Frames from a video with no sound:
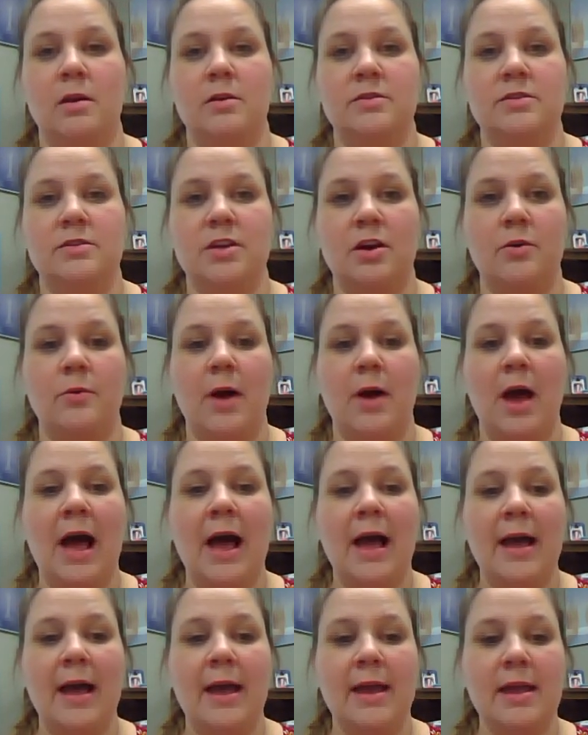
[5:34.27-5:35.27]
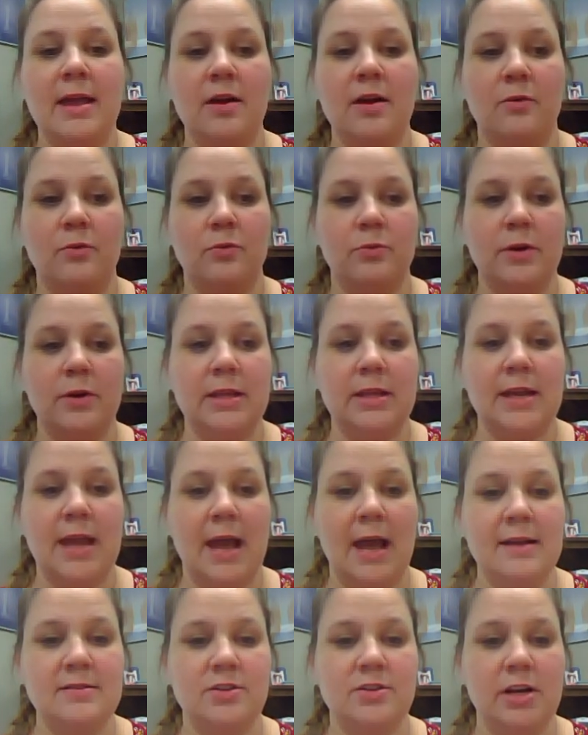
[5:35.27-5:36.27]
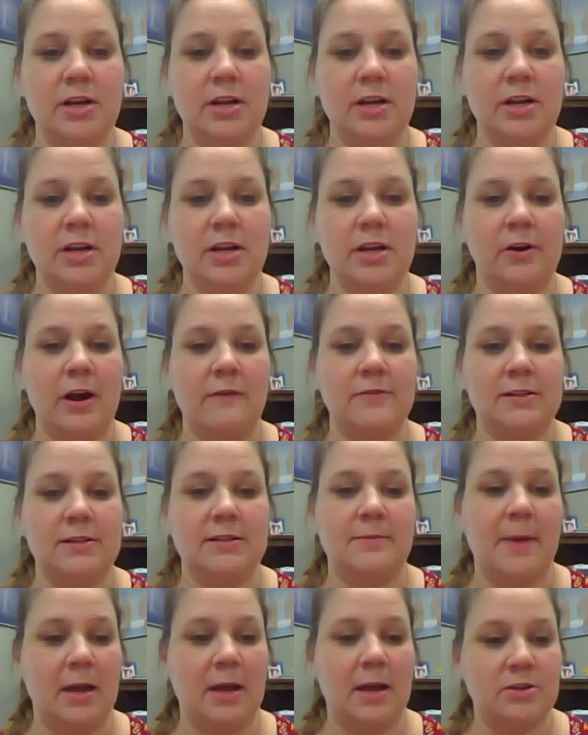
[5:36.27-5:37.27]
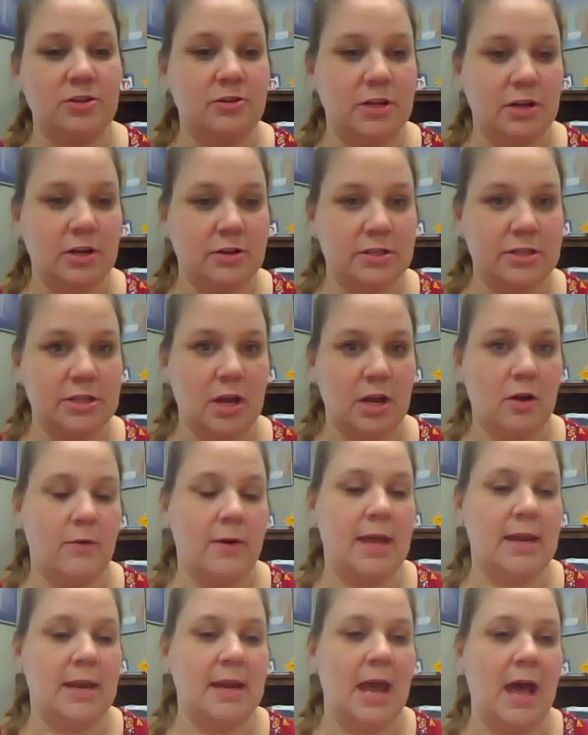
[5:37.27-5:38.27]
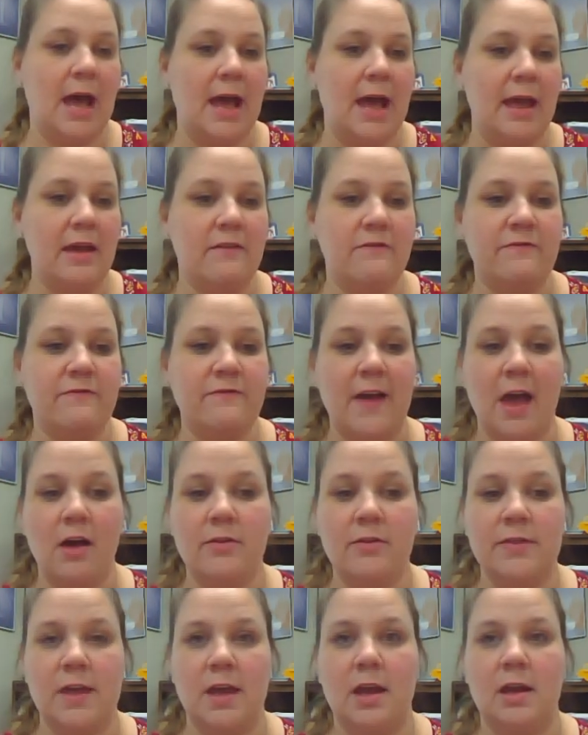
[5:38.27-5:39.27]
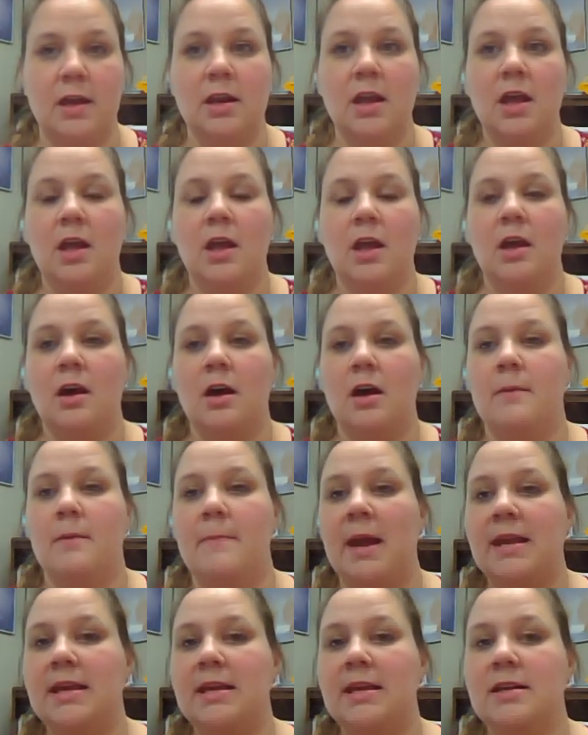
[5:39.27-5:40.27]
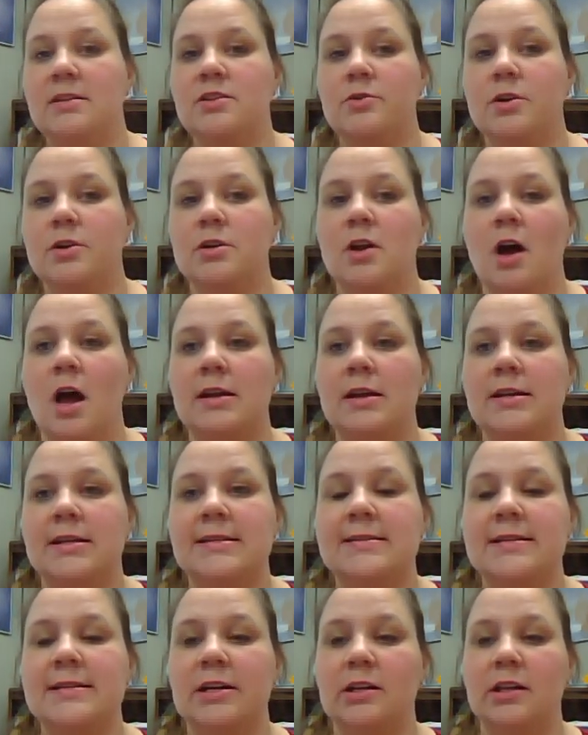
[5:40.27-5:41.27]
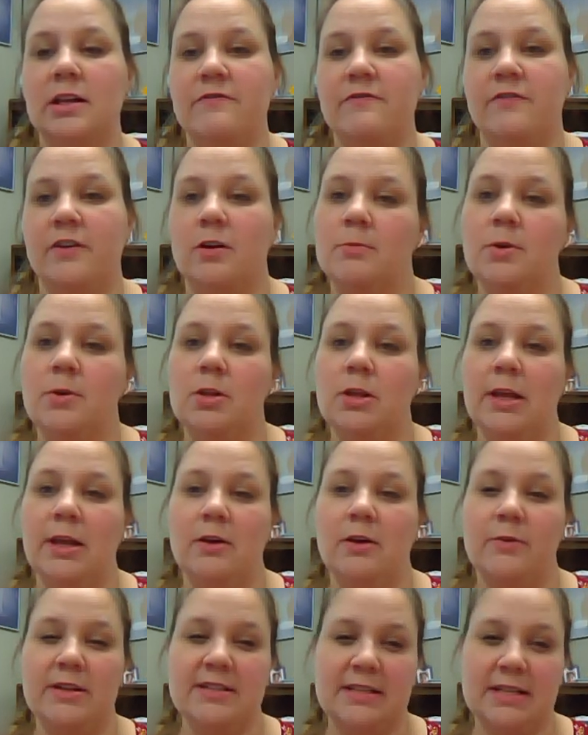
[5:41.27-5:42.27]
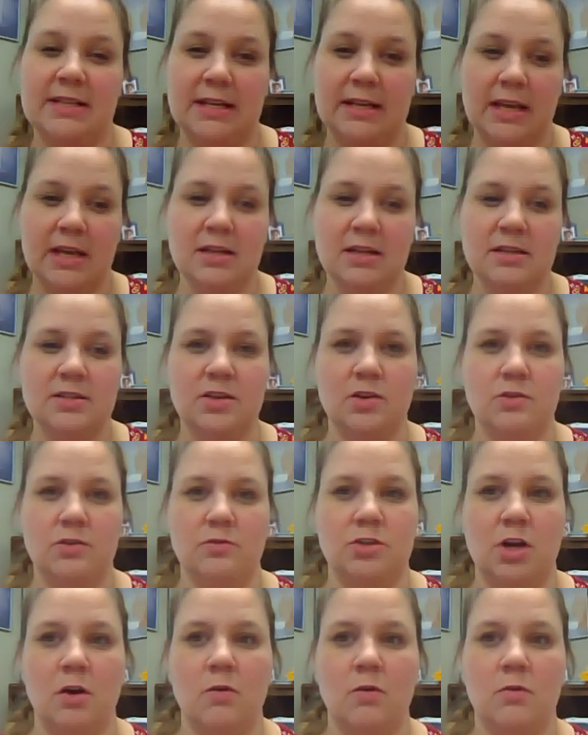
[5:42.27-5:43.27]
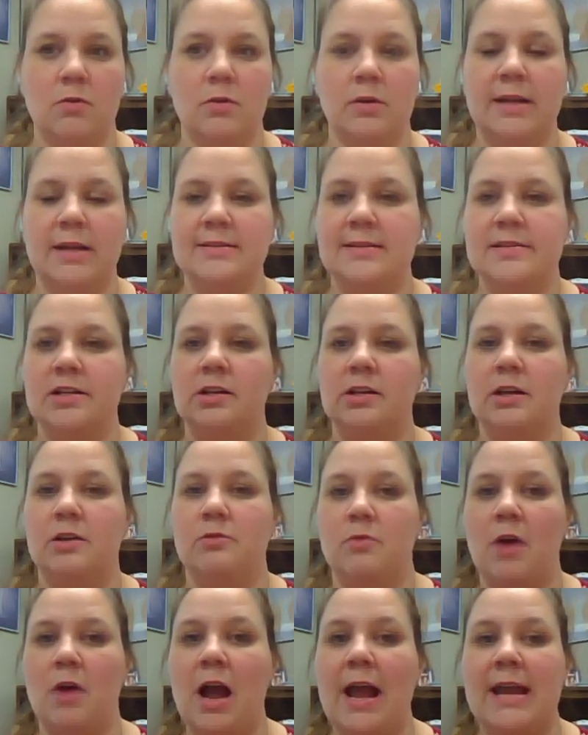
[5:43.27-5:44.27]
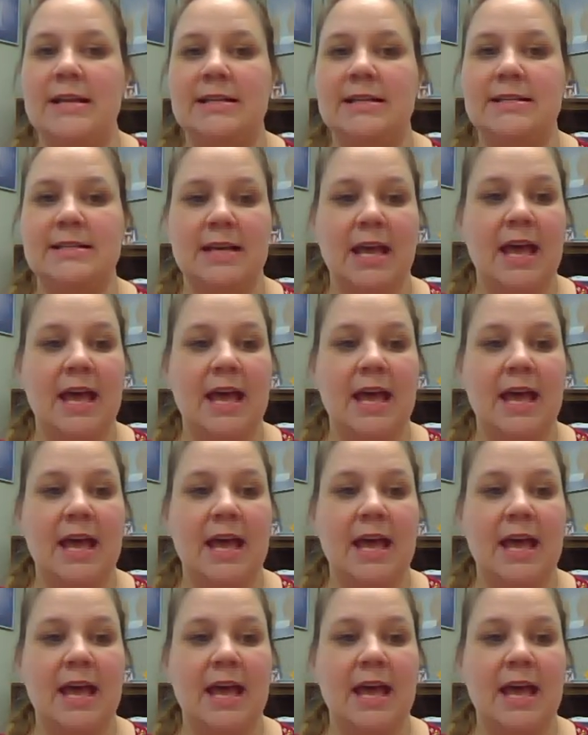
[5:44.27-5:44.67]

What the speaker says: So I started infographics about 2 years ago, and I have found that my kids who are not necessarily verbal linguistic kids, who don't necessarily write